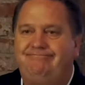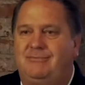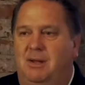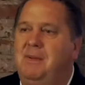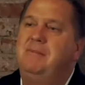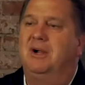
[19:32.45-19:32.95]

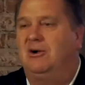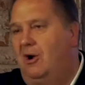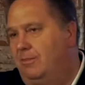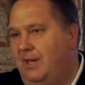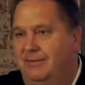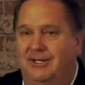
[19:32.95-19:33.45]
Made my car
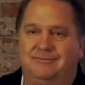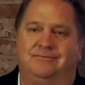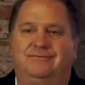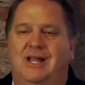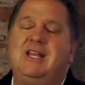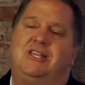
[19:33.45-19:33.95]
payment.
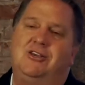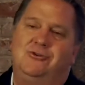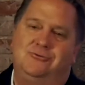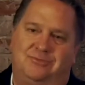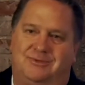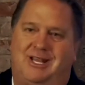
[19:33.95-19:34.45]
Thank you,
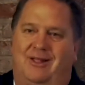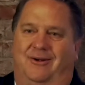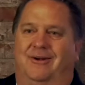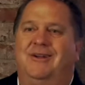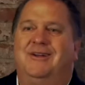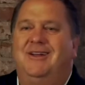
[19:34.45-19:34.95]
Keller.
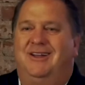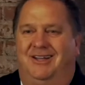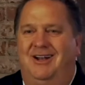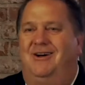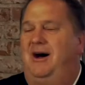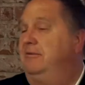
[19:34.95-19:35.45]

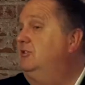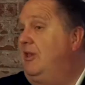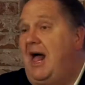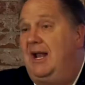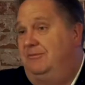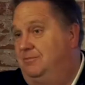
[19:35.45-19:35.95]
I was
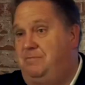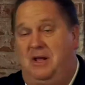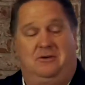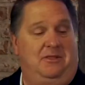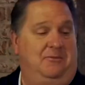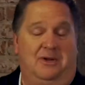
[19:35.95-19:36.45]
glad. It was better
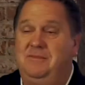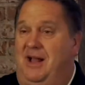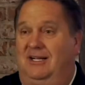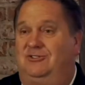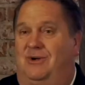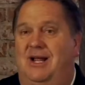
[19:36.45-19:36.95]
than
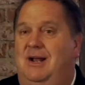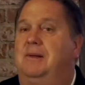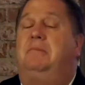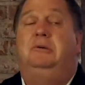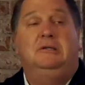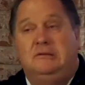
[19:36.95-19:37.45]
RE/MAX, right? I'm not
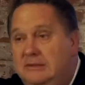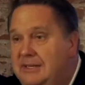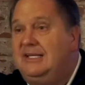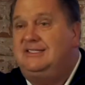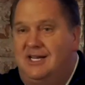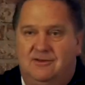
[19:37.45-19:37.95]
putting
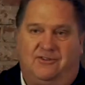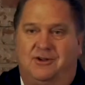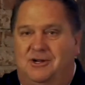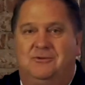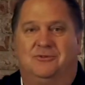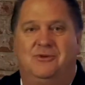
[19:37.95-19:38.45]
RE/MAX down if you're
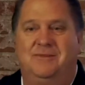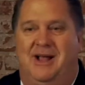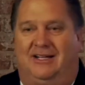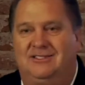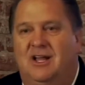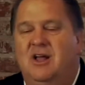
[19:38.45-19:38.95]
here with
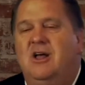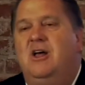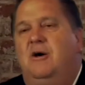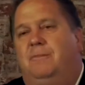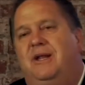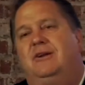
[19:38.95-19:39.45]
RE/MAX.
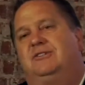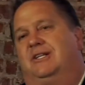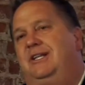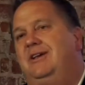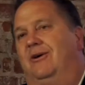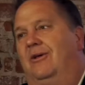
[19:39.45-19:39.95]
But here's the
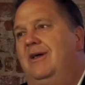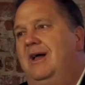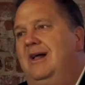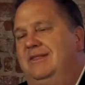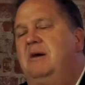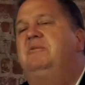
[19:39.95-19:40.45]
deal.
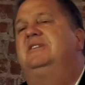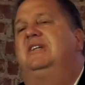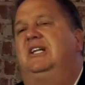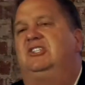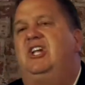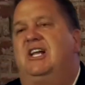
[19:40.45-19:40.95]
That wasn't going
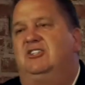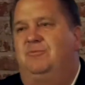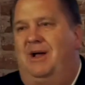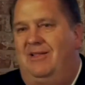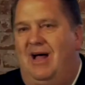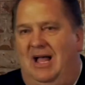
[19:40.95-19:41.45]
to change my
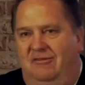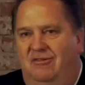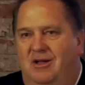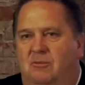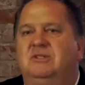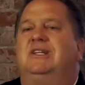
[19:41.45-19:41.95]
life.
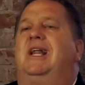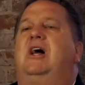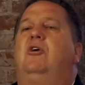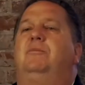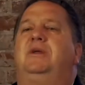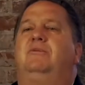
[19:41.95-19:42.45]
It wasn't going to
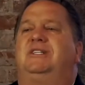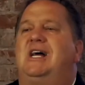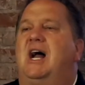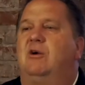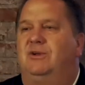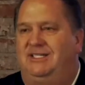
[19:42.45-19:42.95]
help me
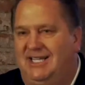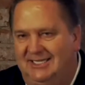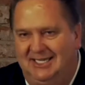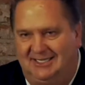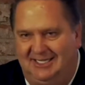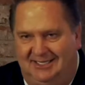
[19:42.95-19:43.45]
retire with
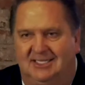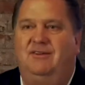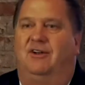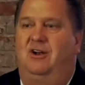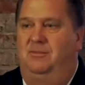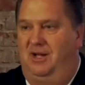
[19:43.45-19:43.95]
dignity,
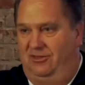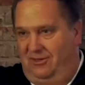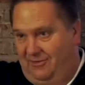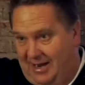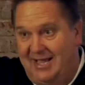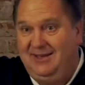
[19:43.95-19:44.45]
$700 a month,
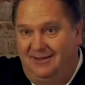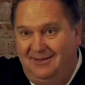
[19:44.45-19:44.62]
right?